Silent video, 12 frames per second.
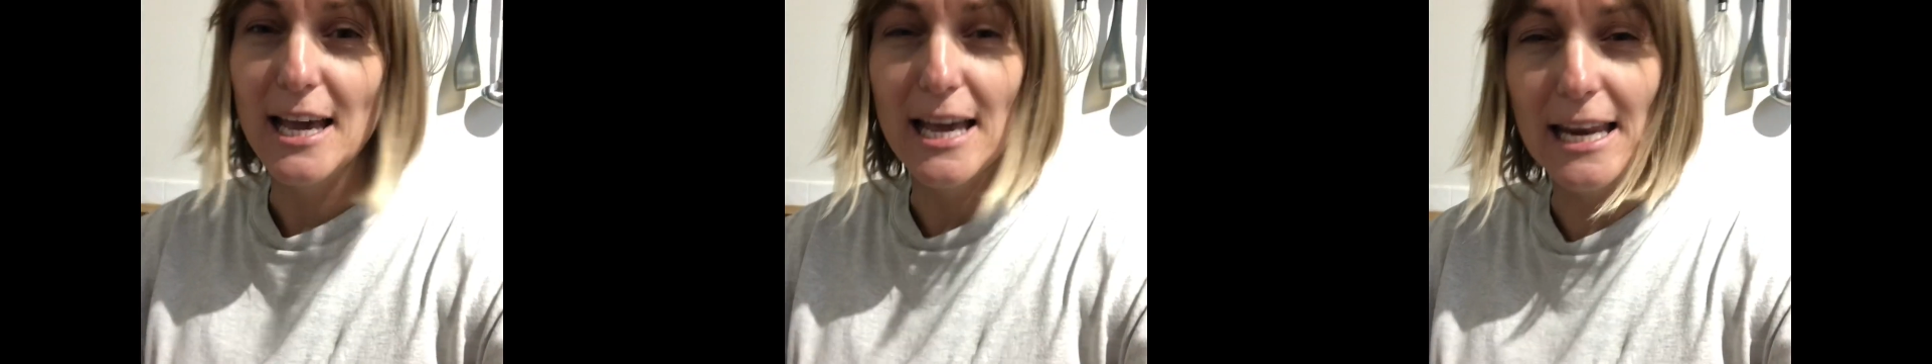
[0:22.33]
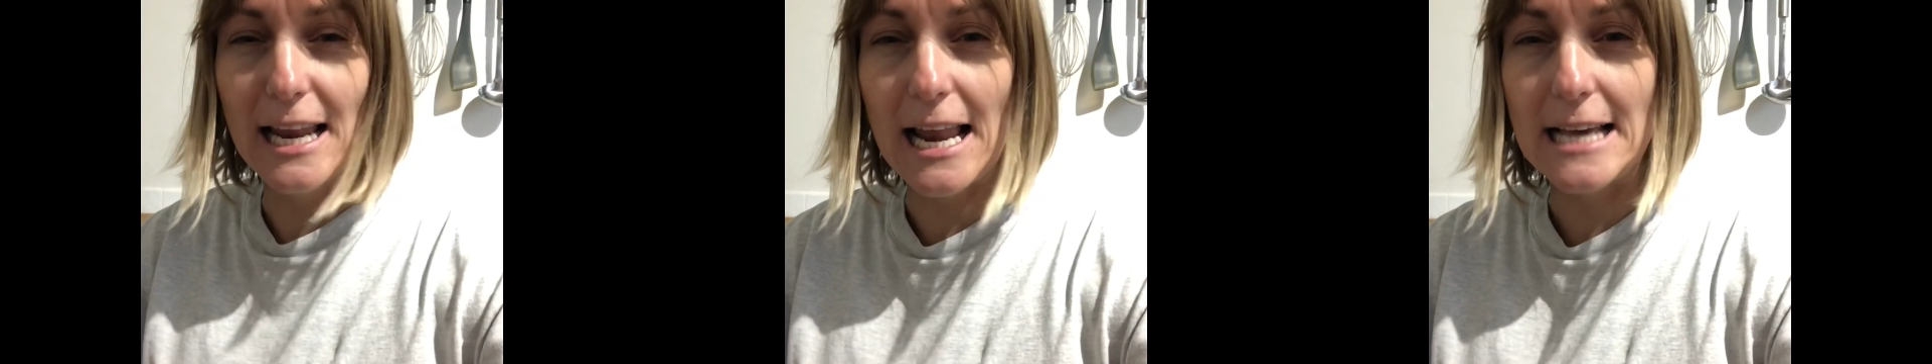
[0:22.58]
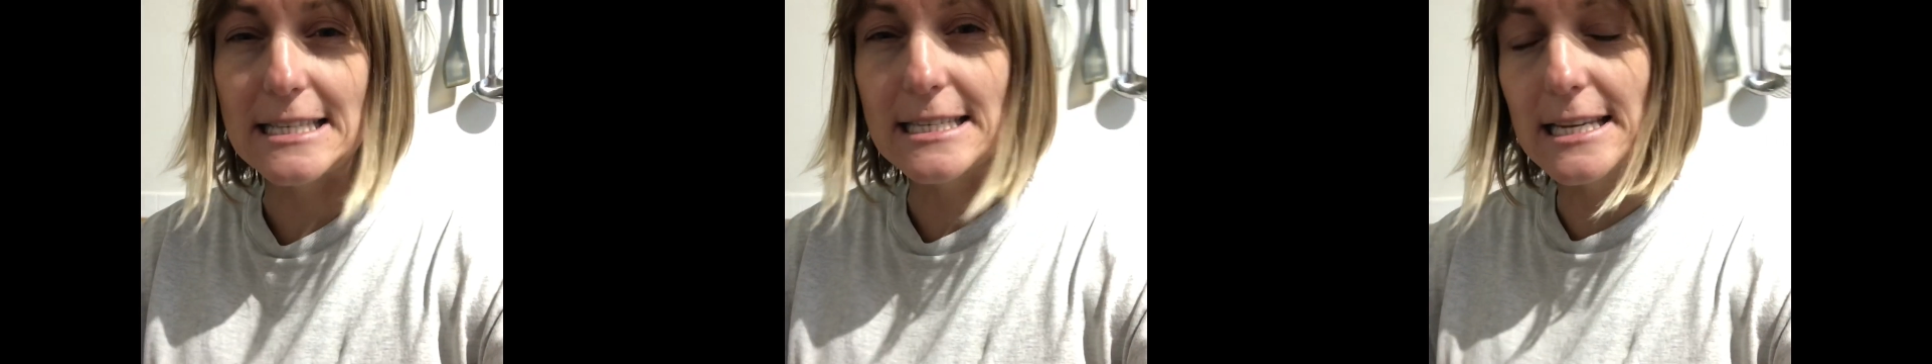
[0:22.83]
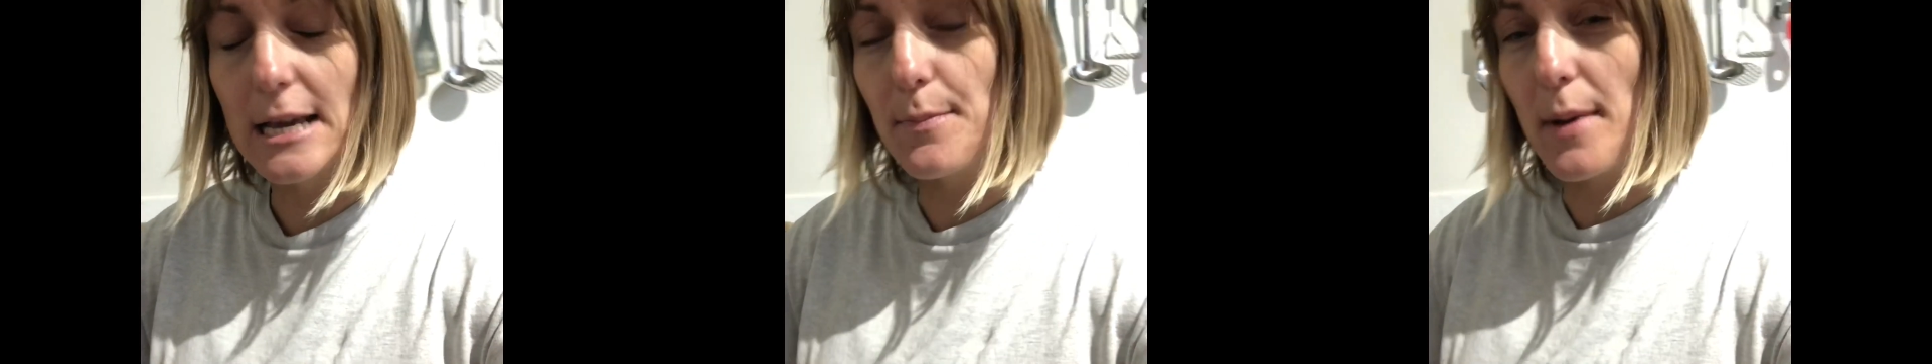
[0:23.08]
an
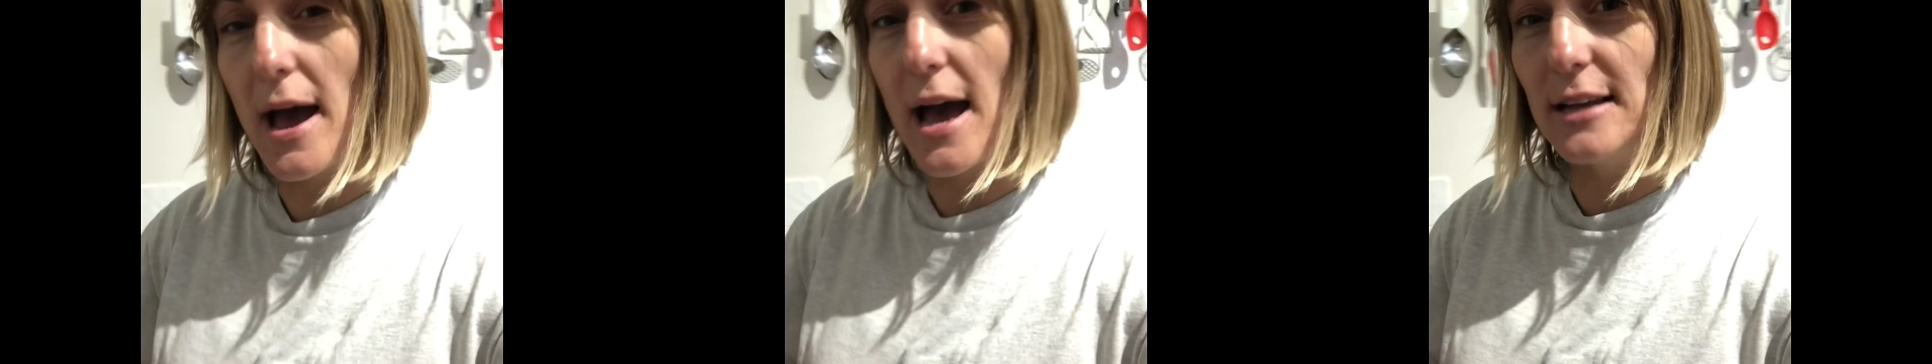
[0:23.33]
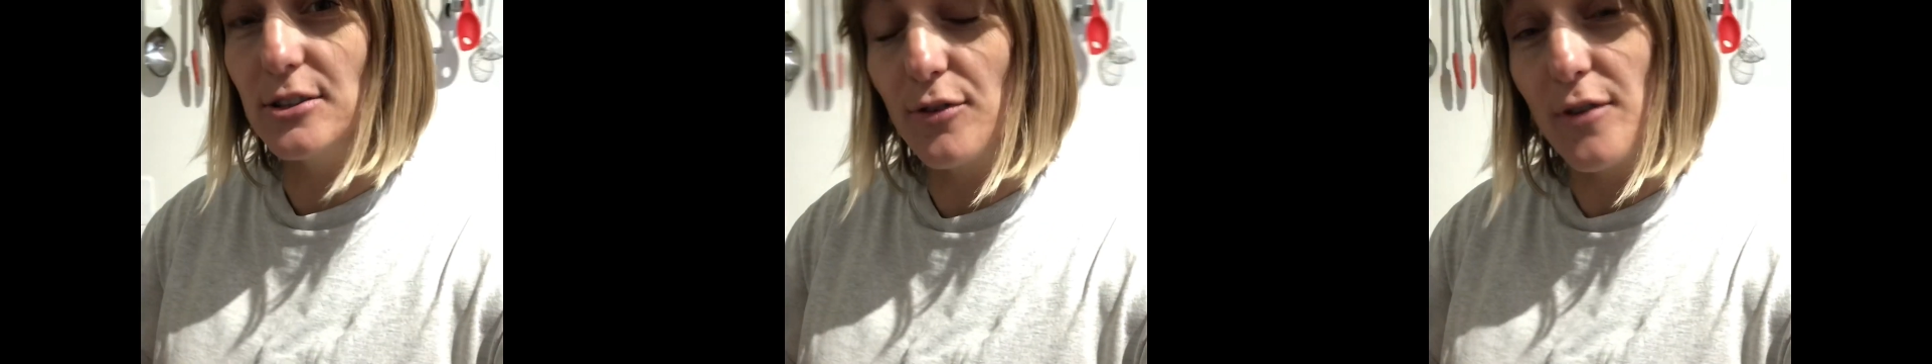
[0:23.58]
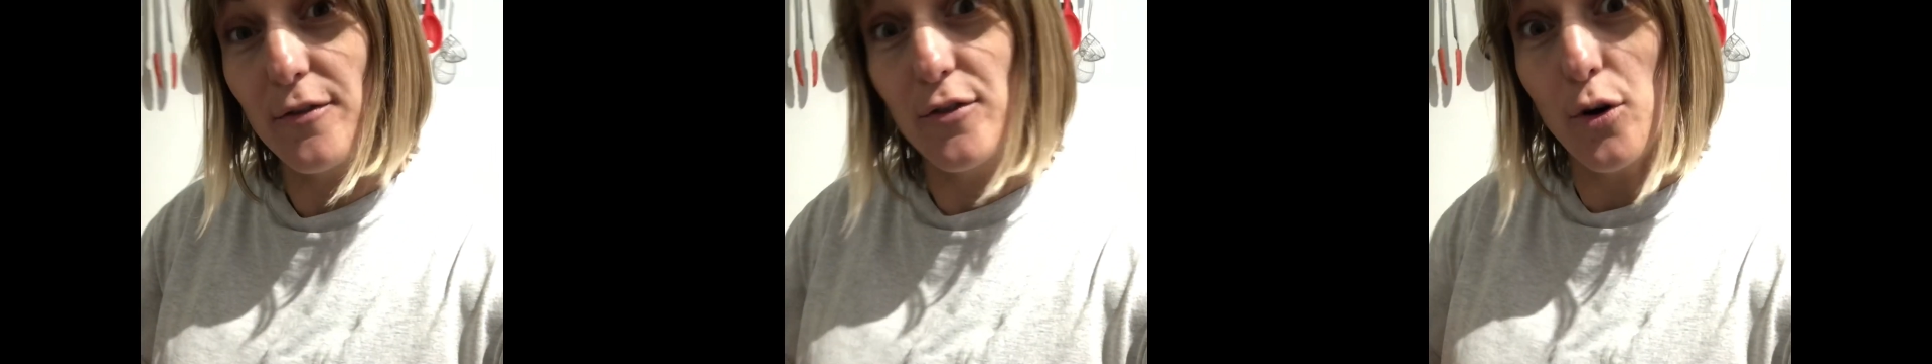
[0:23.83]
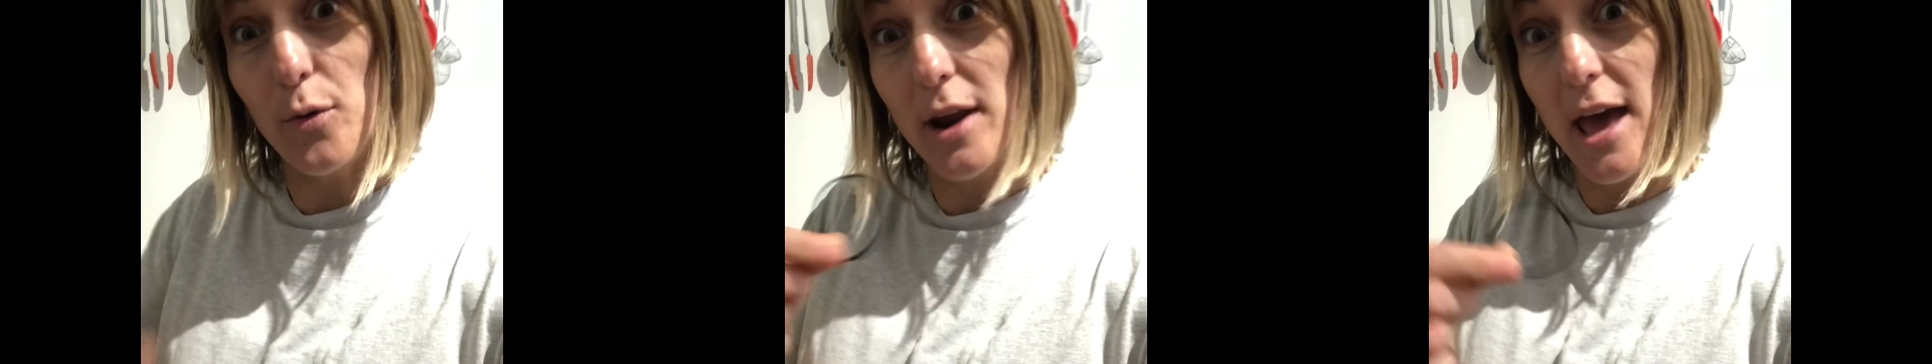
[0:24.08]
elastic band, or if you haven't got one,